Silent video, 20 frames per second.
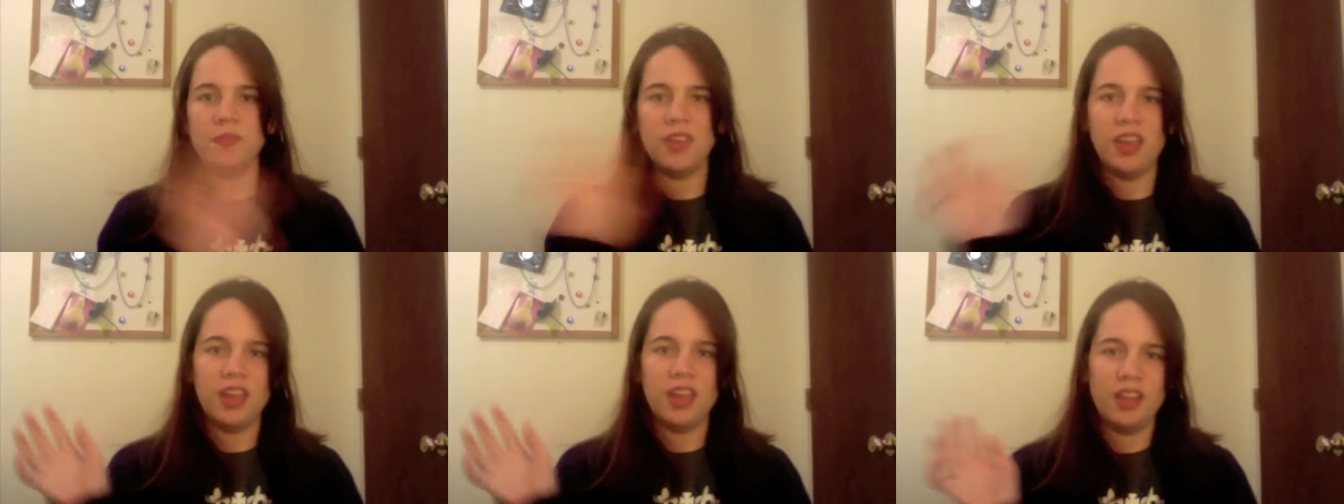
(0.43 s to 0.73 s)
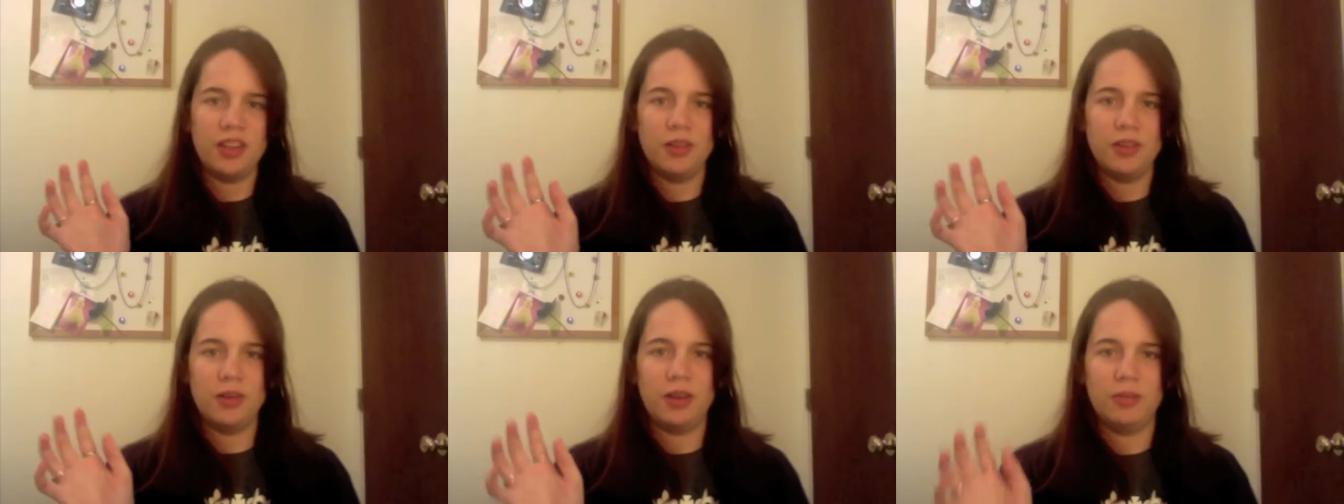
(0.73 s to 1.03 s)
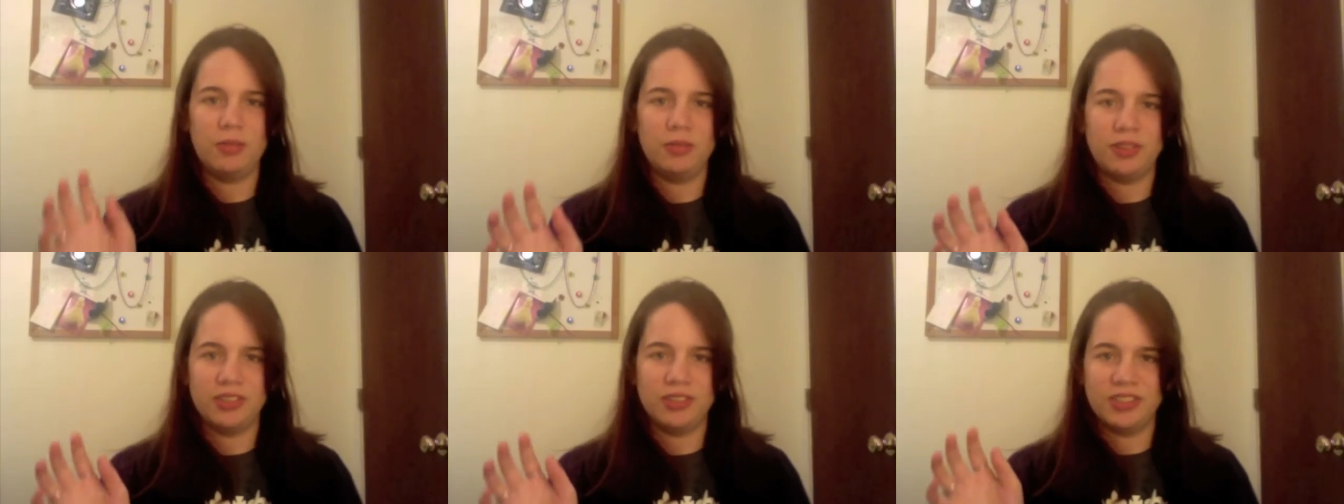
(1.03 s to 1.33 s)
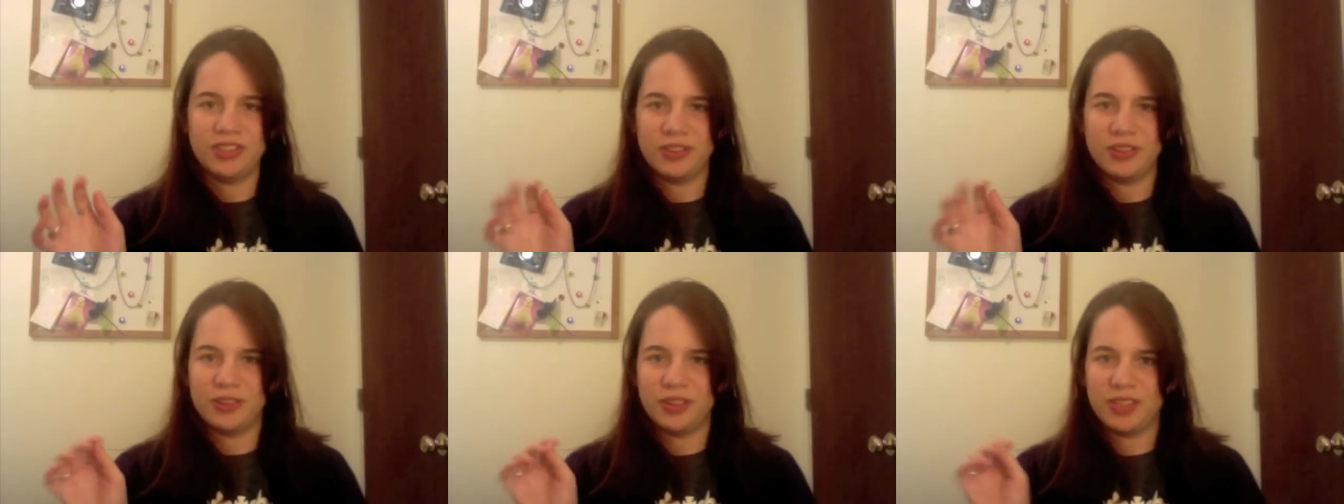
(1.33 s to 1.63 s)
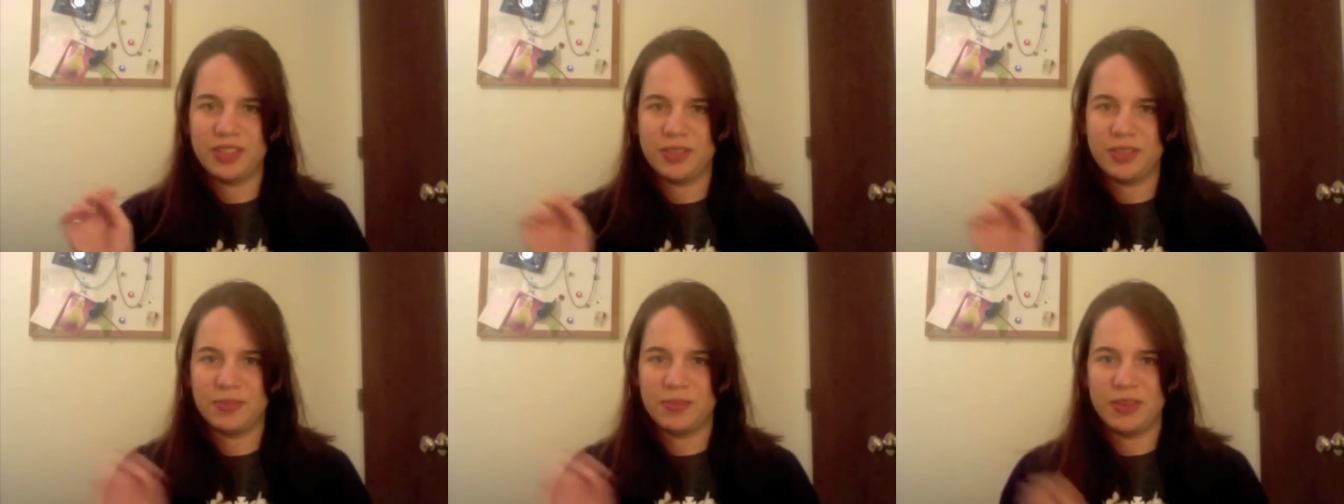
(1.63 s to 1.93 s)
Hello Ramblers, so
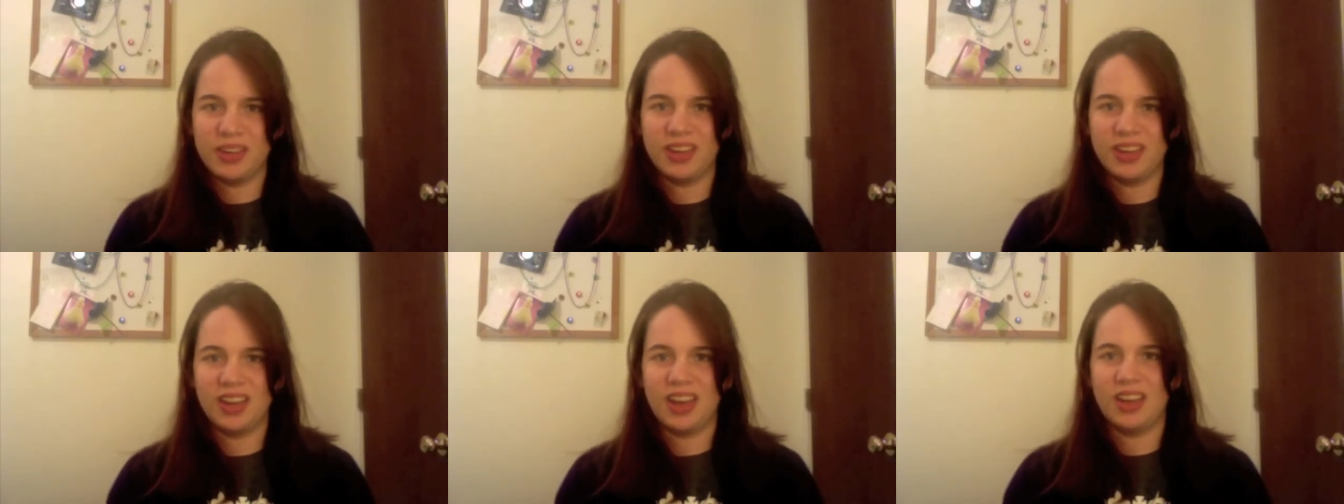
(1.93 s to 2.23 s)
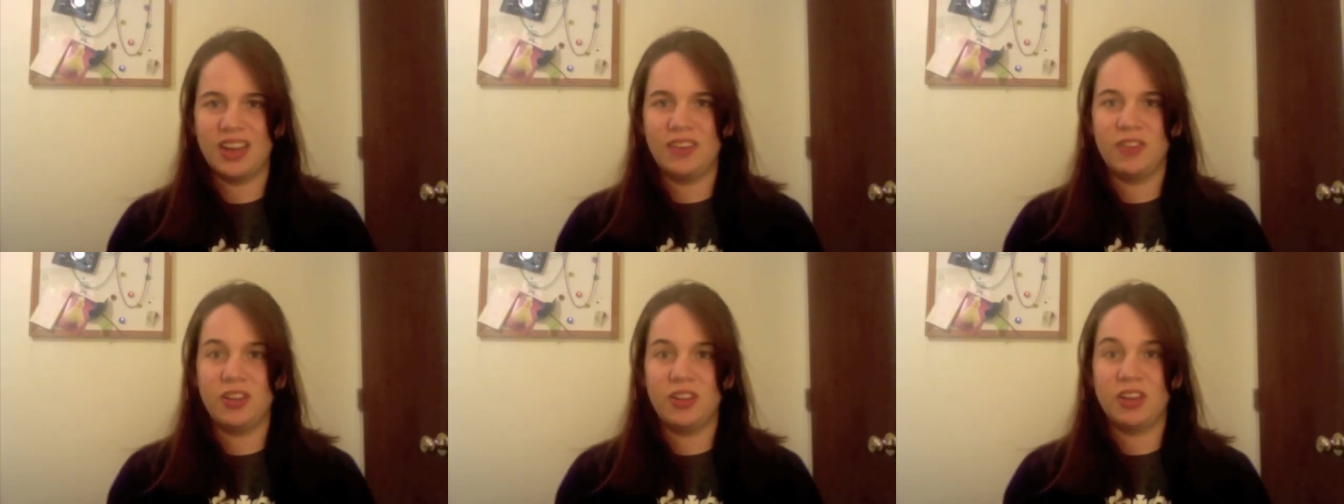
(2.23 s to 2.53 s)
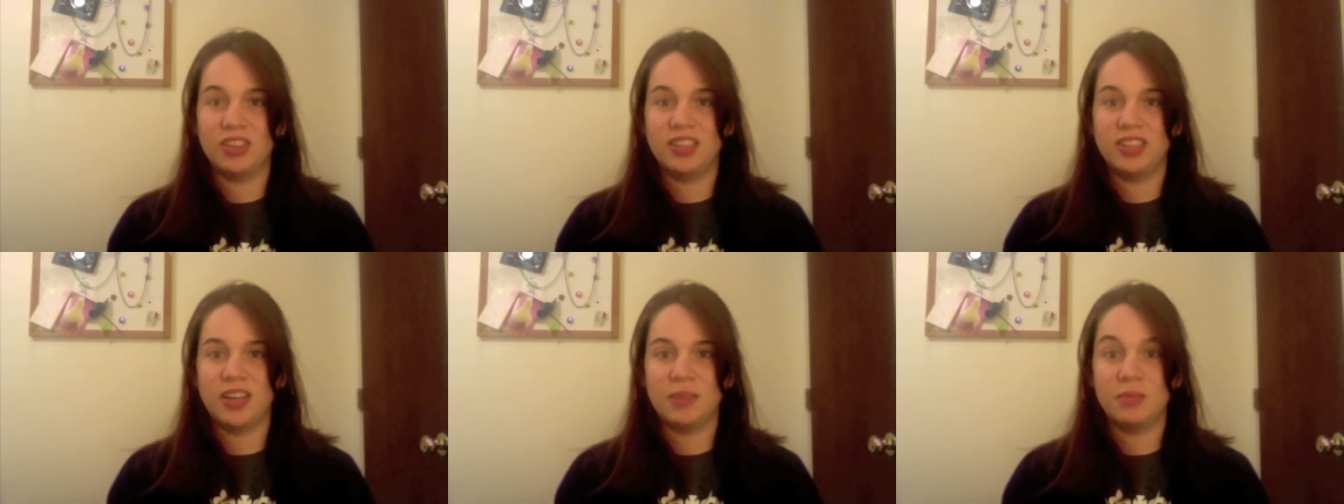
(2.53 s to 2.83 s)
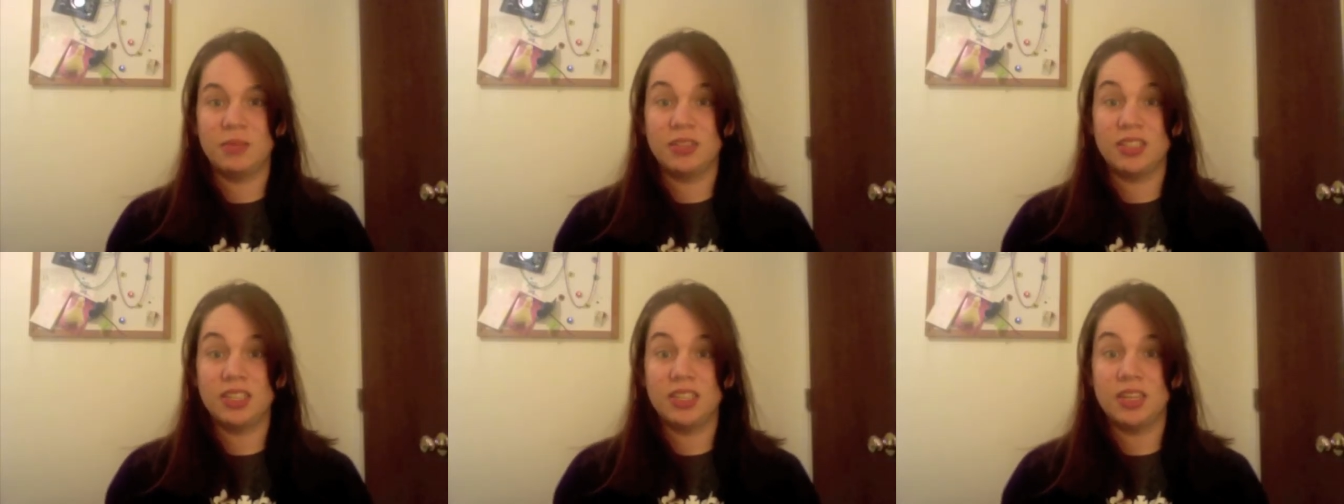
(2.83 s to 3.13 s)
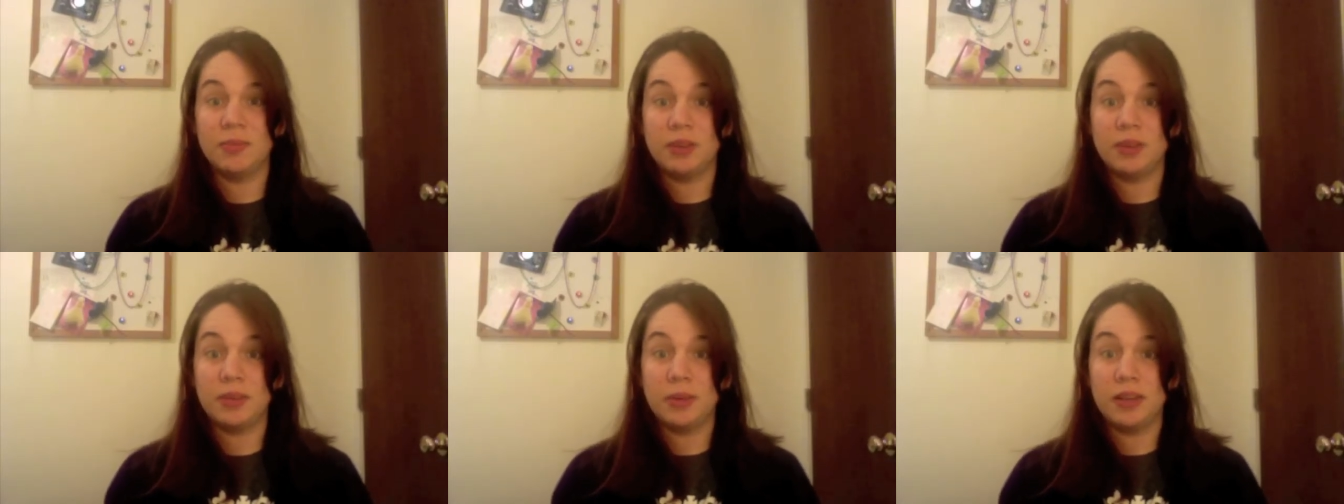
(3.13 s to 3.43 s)
it's been kind of a long time since
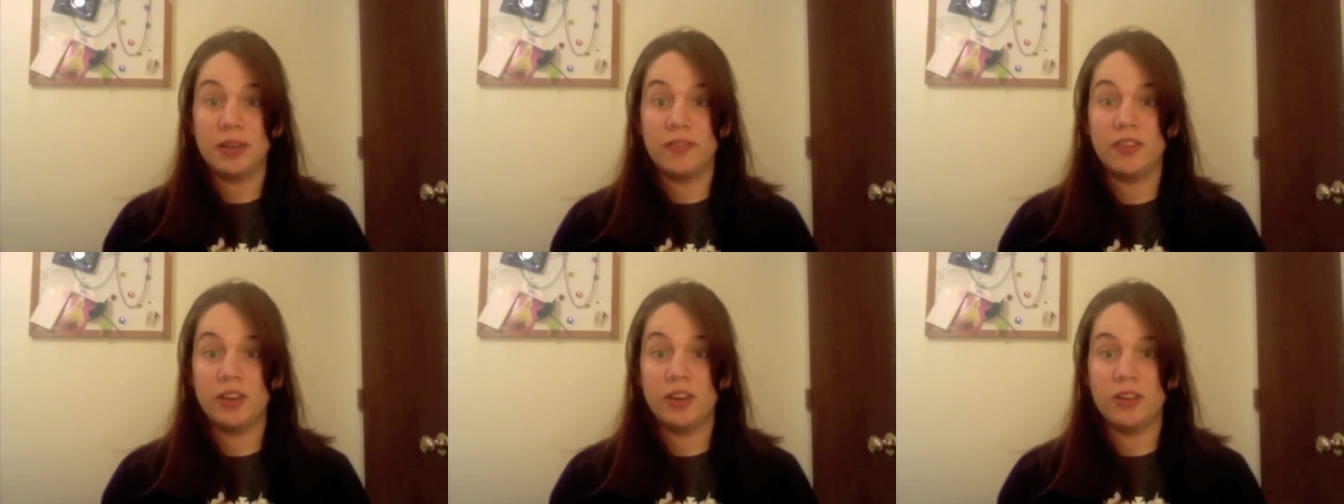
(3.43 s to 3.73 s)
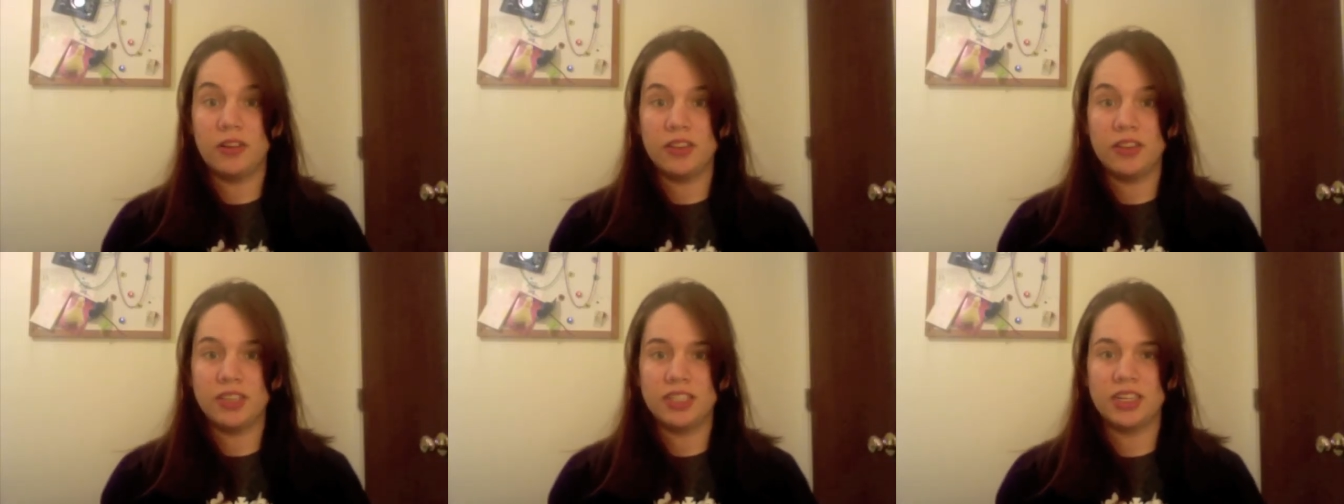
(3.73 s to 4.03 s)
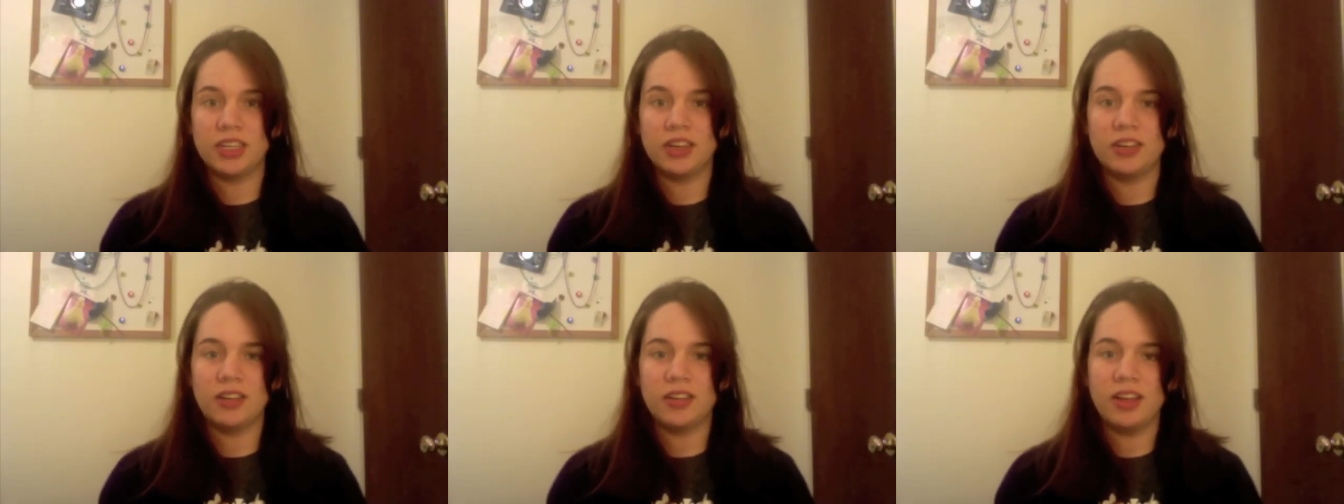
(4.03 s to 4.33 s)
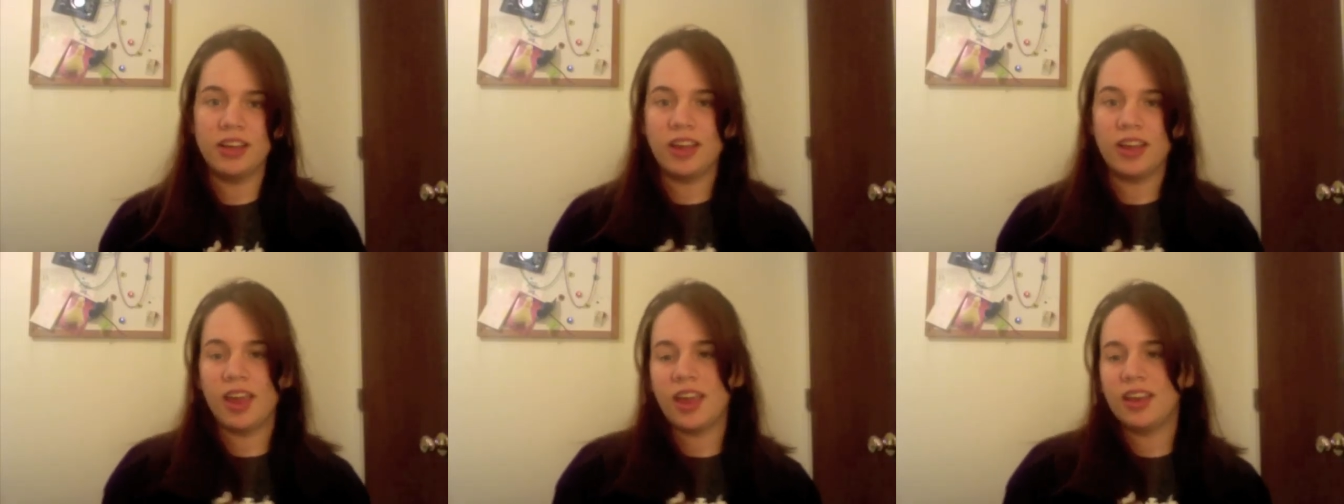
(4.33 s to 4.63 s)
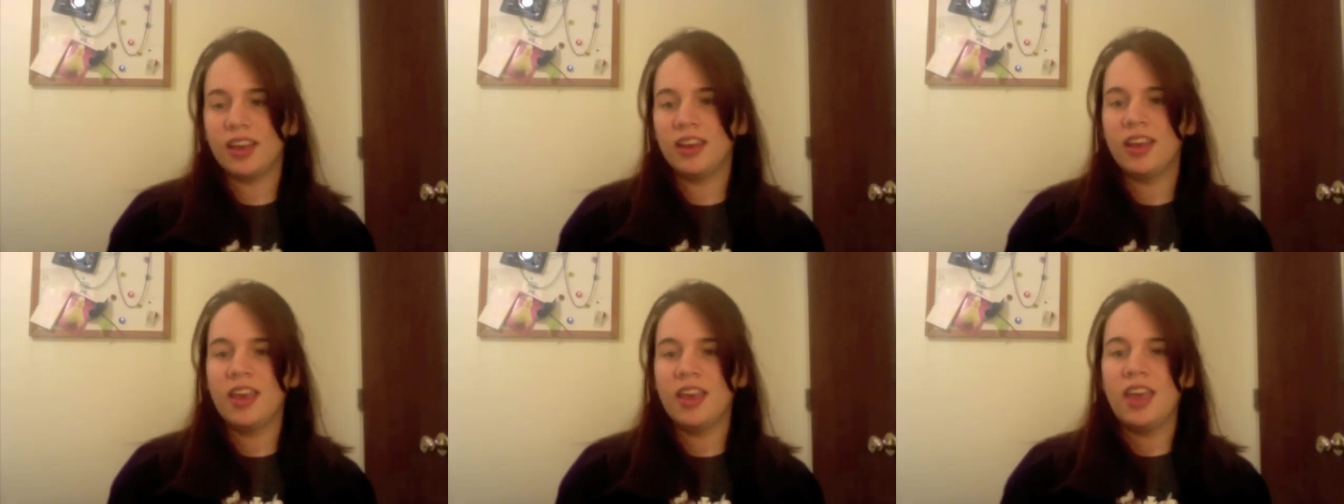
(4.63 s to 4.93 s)
anybody made a video on this channel
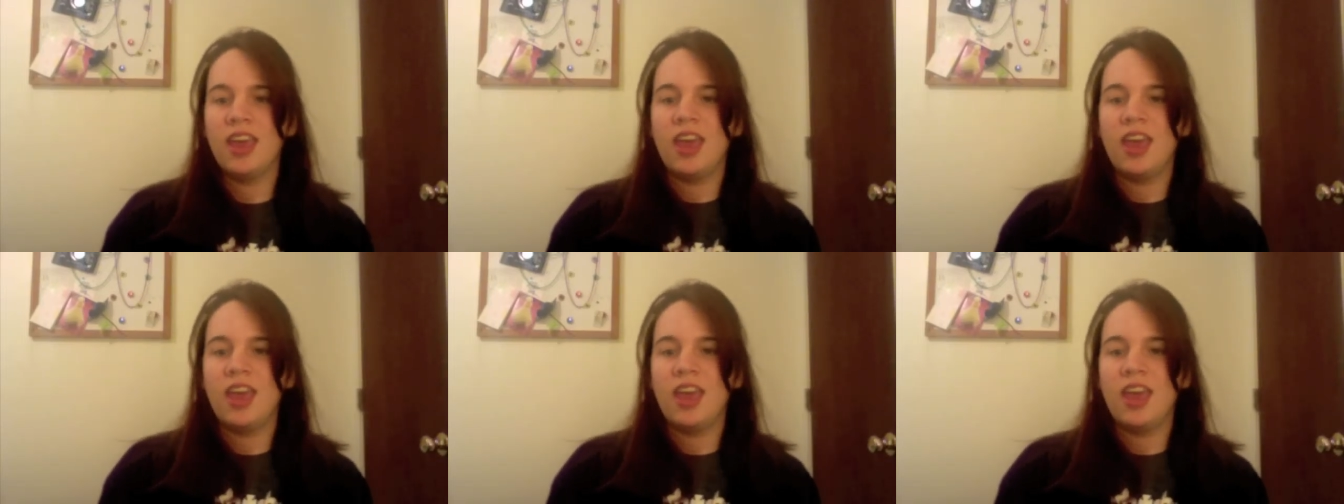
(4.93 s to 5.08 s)
again,